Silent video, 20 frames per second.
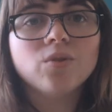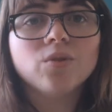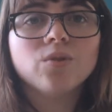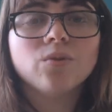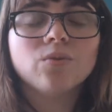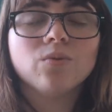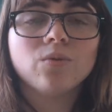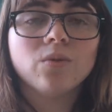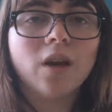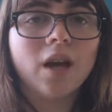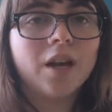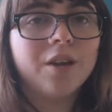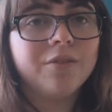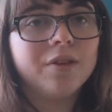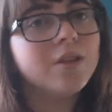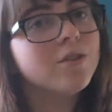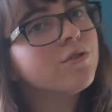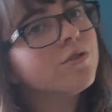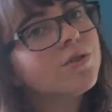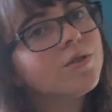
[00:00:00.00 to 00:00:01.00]
to kind of
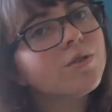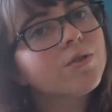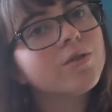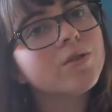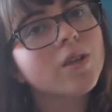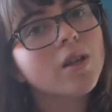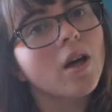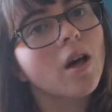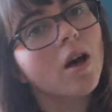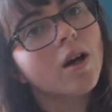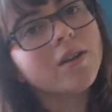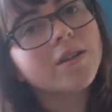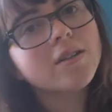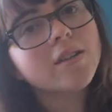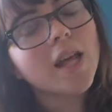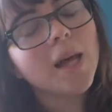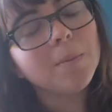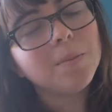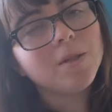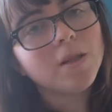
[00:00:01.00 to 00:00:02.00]
introduce the
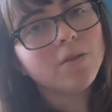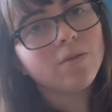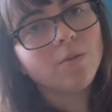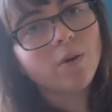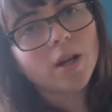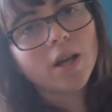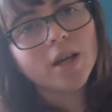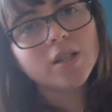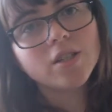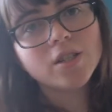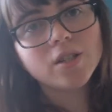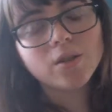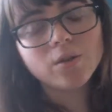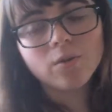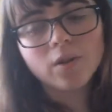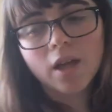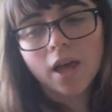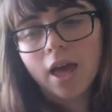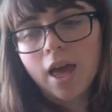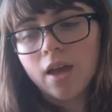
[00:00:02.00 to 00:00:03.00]
concept of what I
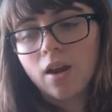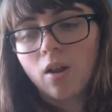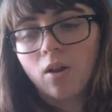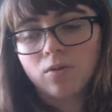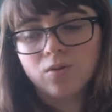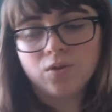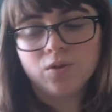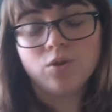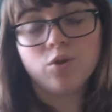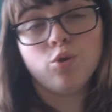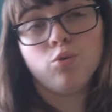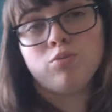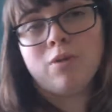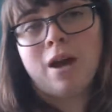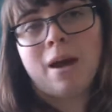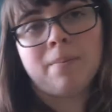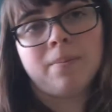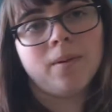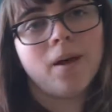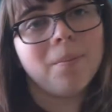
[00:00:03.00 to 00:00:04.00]
do and also to
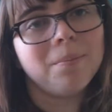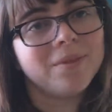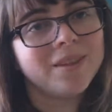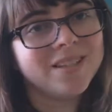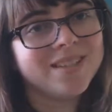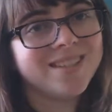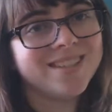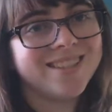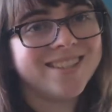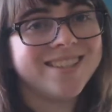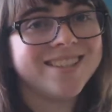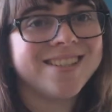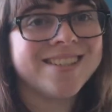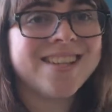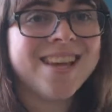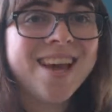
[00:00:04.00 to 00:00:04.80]
wrap up this year.